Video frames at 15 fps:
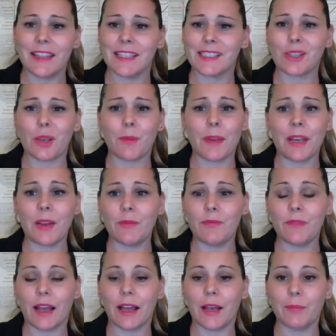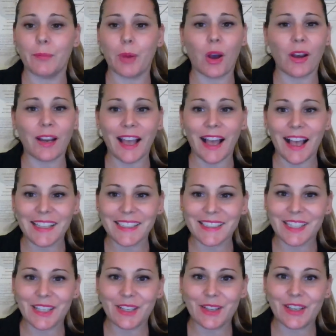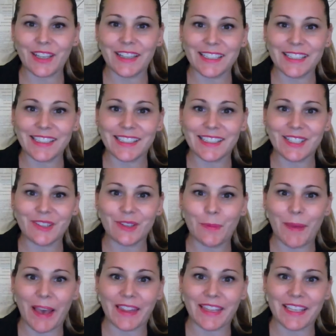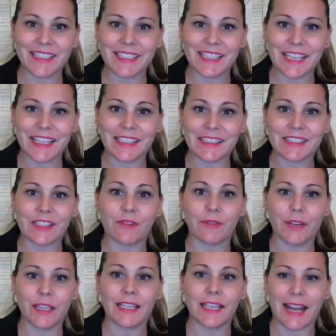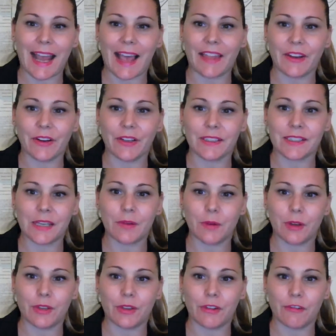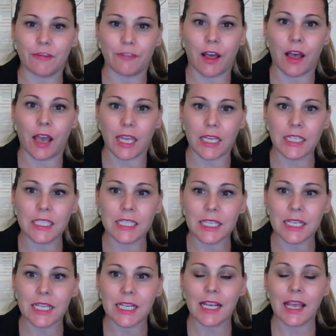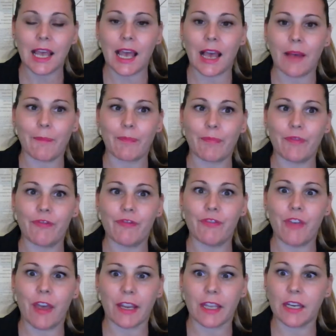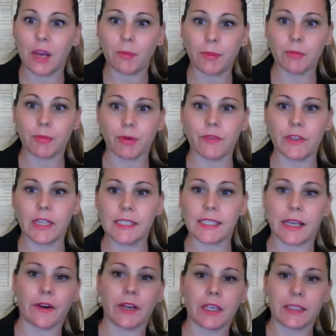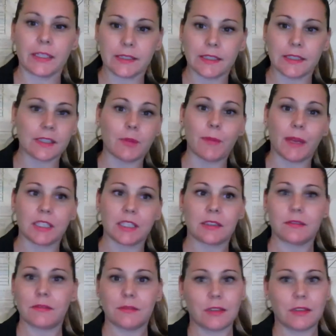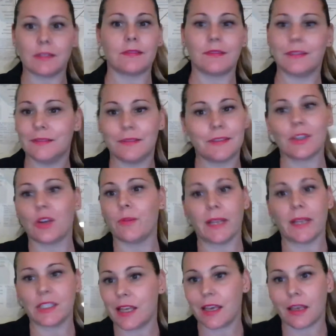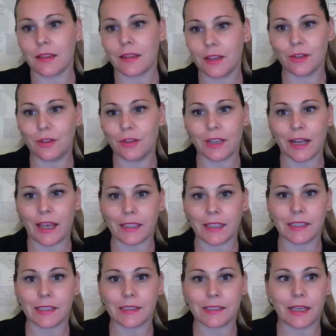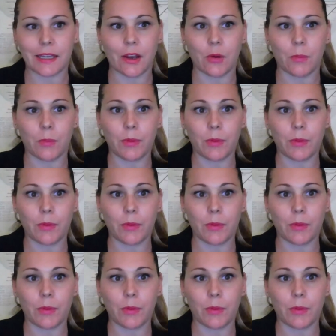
There's so many podcasts that you can listen to about these things. So really get out there and see what you can find that can help you improve in these areas. There's so much there that you can access to help.